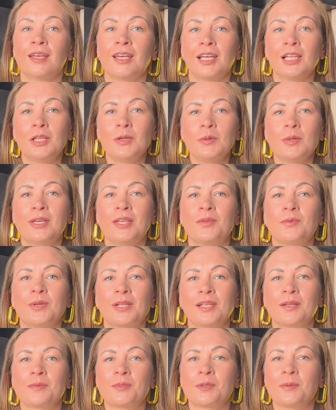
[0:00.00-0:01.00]
Hello and
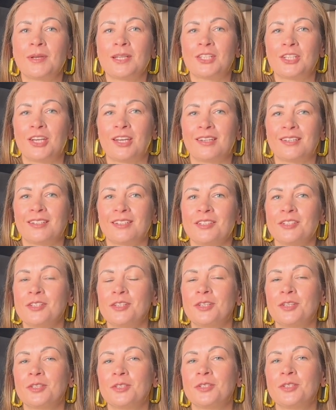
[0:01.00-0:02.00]
welcome to my channel.
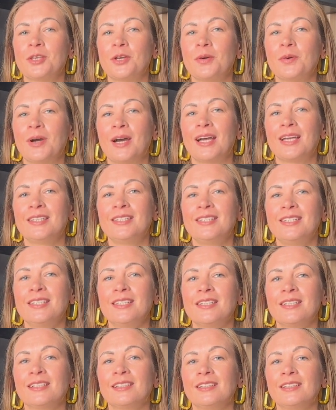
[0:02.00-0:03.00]
So I
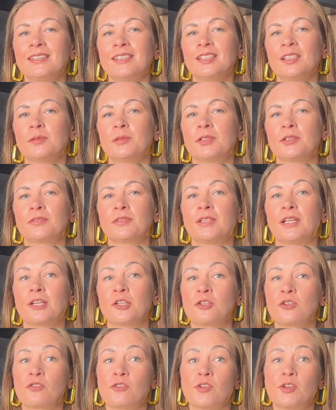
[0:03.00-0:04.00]
did a little bit of
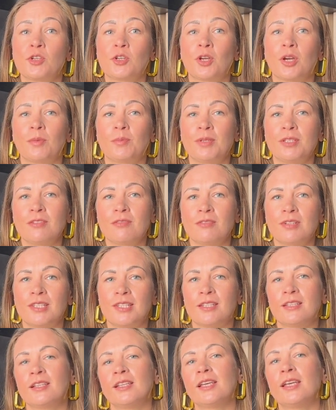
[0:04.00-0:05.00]
luxury shopping
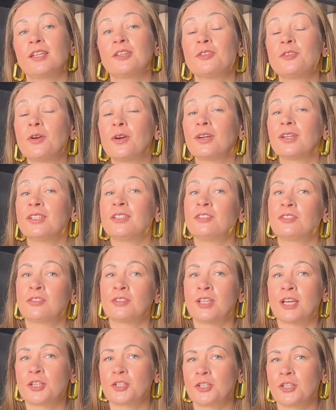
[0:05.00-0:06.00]
recently at Doha
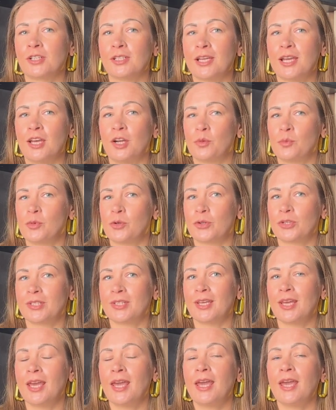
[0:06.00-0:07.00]
International Airport.
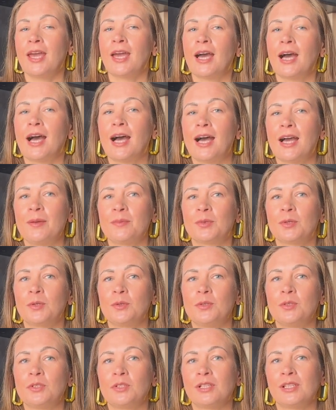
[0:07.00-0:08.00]
I'm
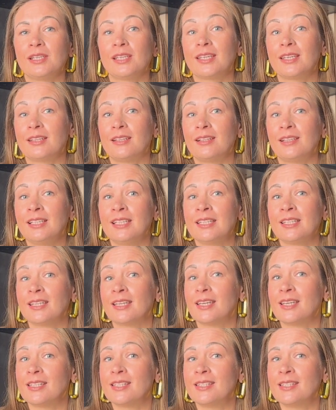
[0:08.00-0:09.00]
going to
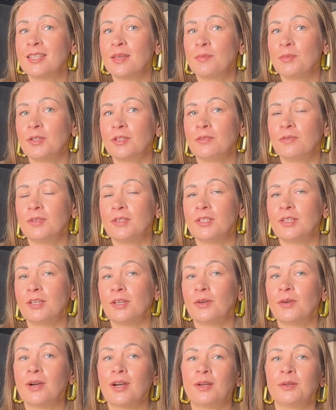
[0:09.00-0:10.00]
link a separate
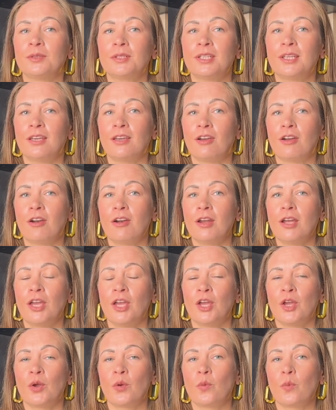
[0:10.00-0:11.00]
video out here
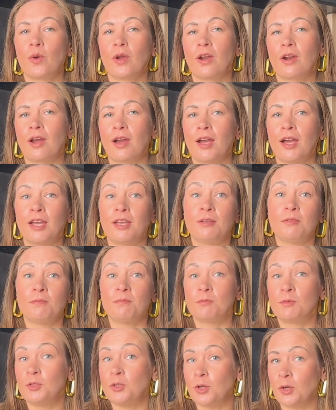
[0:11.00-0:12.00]
where I
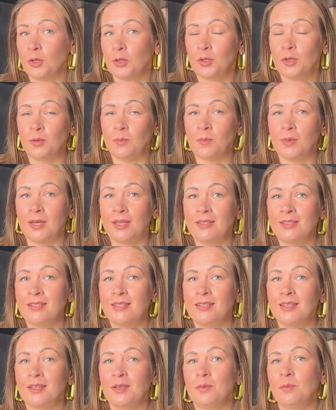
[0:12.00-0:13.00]

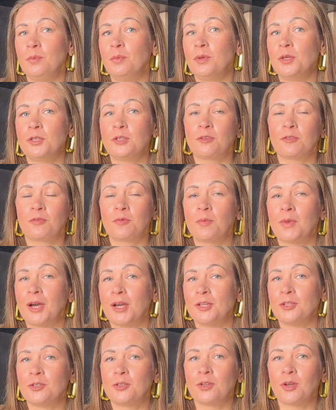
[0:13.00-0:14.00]
document a bit of
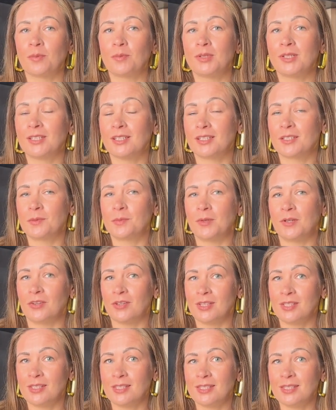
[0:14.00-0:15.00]
my shopping
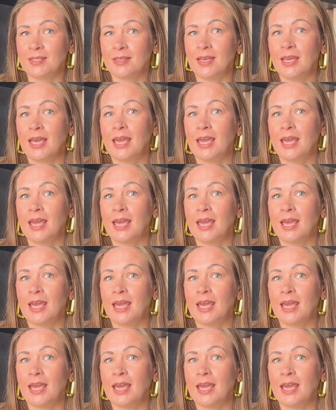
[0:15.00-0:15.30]
experience.